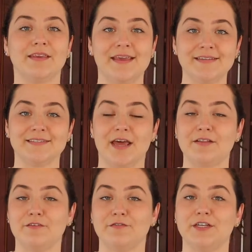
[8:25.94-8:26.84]
cake sat
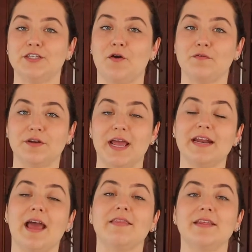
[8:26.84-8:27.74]
in the fridge
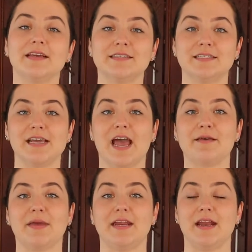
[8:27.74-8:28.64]
overnight and the next day I
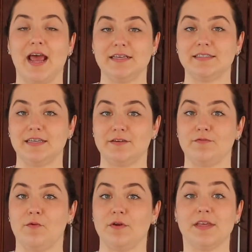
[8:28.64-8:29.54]
made an icing
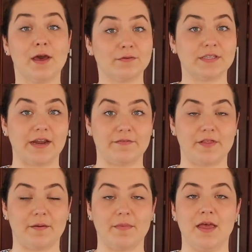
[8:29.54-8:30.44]
for the outside of
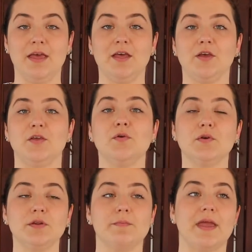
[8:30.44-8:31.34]
them.
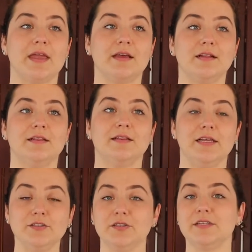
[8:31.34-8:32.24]
You could make
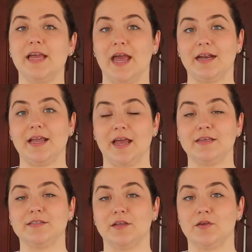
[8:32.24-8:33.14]
literally any
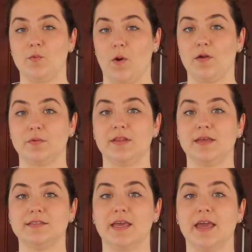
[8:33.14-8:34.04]
icing you want with
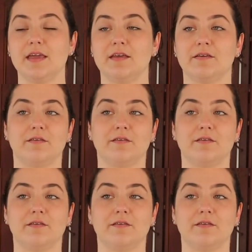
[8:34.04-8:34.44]
this cake.